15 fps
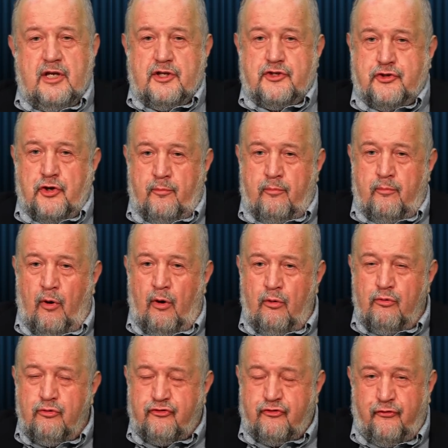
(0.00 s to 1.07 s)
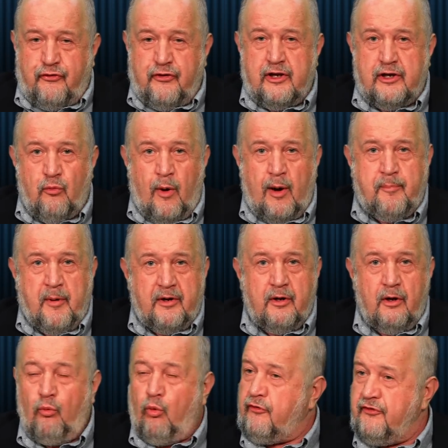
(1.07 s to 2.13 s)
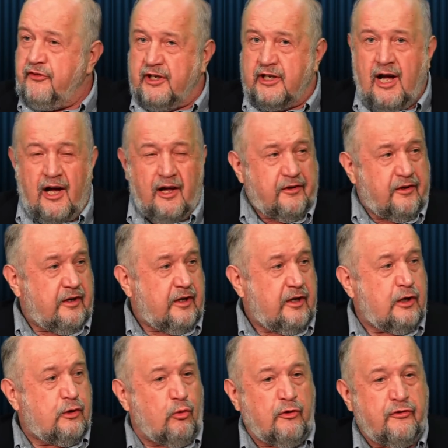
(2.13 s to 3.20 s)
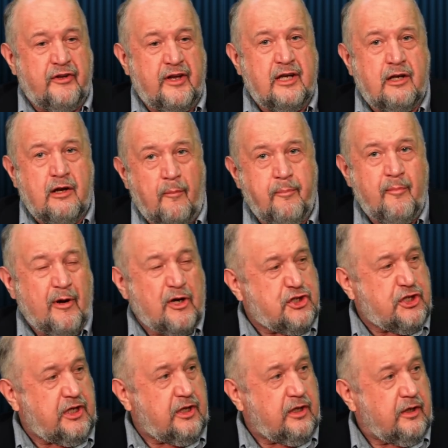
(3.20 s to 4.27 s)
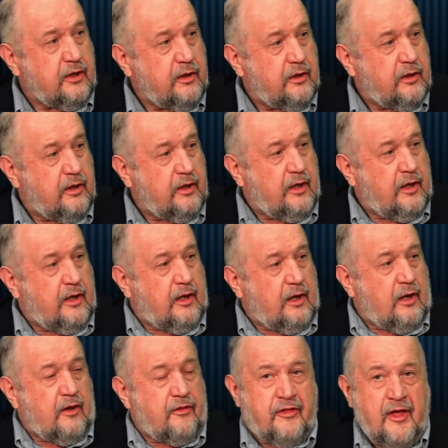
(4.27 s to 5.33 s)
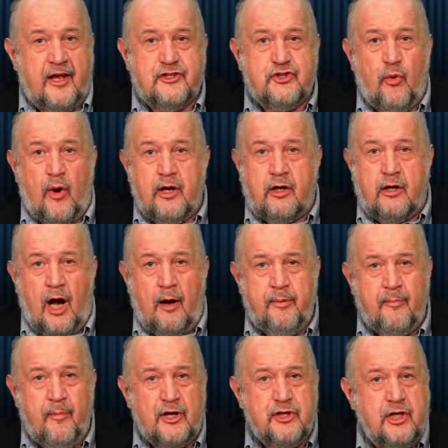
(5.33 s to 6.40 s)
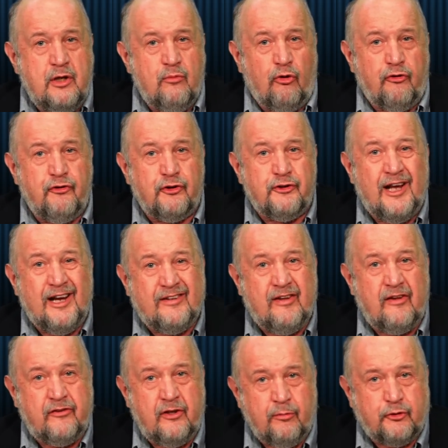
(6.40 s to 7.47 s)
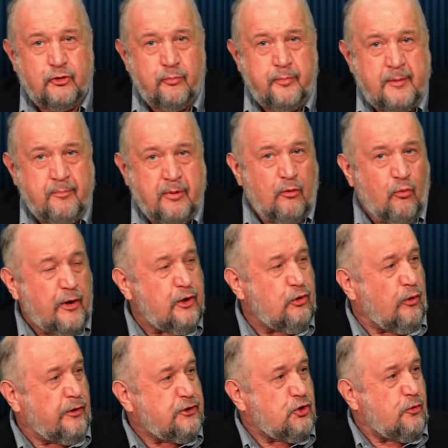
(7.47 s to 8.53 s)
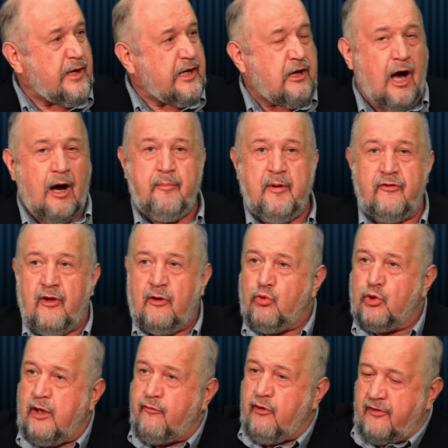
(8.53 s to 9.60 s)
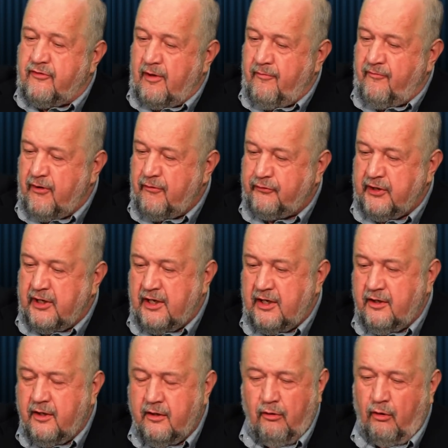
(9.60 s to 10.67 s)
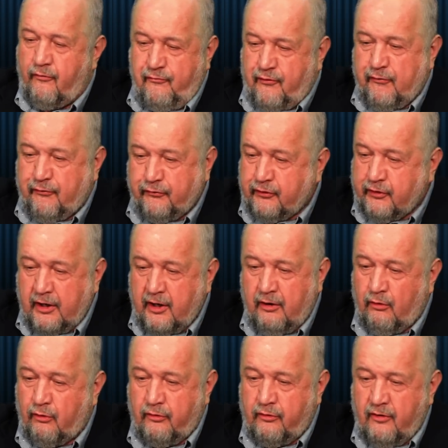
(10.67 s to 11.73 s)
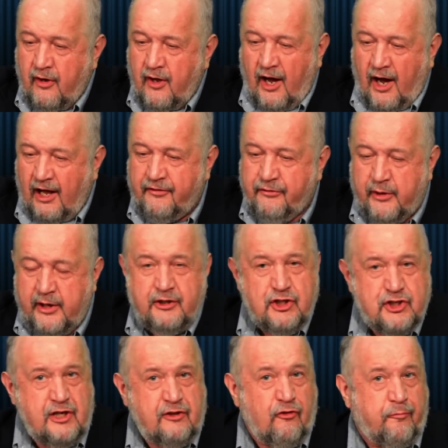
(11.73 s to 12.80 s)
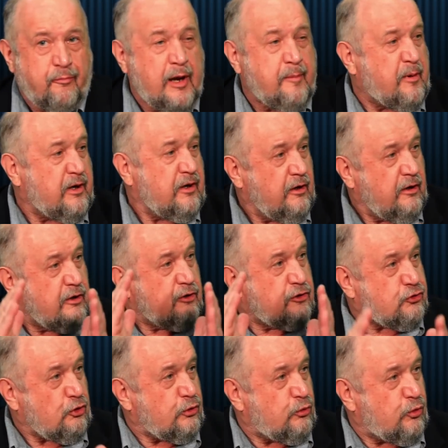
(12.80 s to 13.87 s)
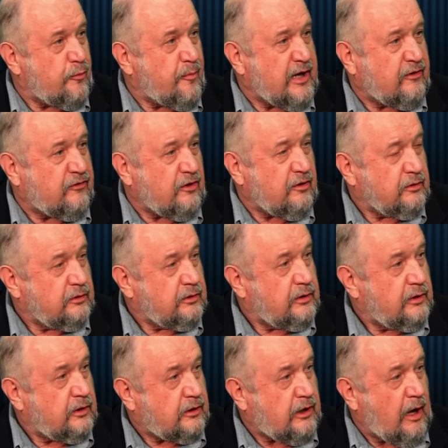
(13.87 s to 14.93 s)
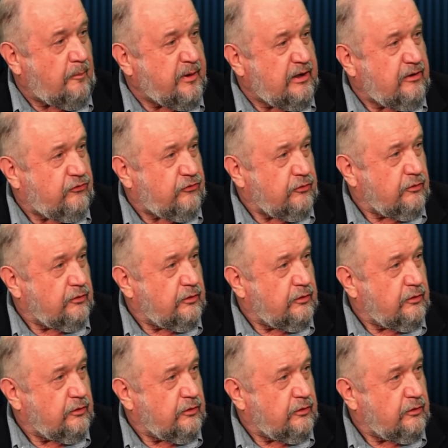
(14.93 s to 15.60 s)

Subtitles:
the most feared weapon wasn't a gun, it was a copy machine. That's why copy machine was not accessible to people. When you wanted to make copies, they would give, let's say, 15 or 50 or 100 sheets of paper, so you would make the copies,